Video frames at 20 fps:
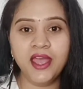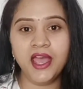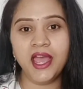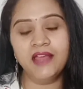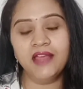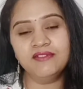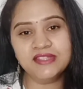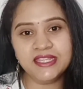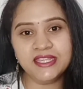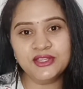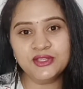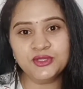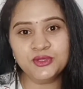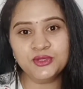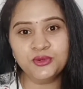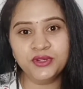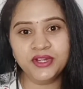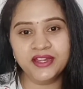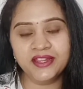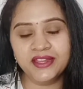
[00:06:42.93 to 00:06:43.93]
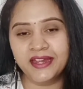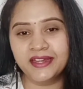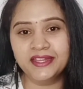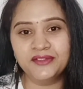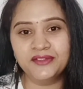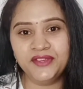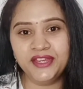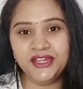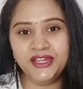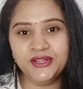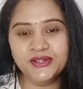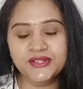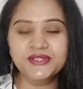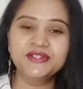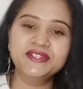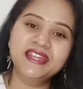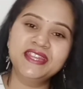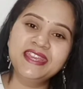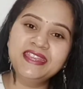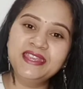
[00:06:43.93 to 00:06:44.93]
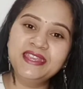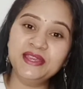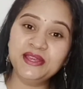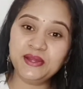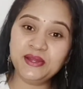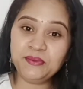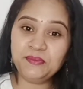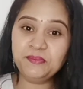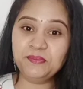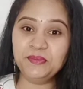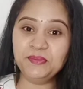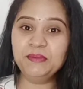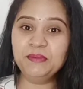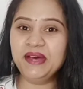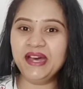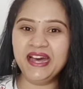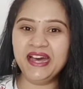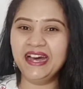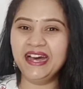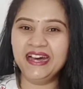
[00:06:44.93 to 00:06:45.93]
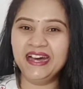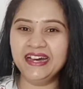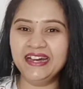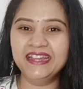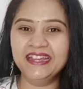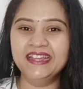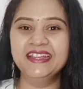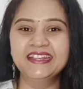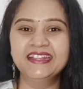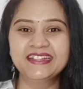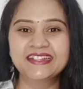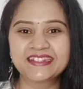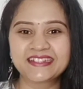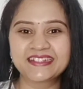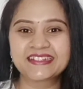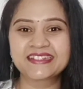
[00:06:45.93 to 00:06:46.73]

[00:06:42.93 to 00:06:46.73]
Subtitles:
I will see you soon in another video. So take care. Bye bye.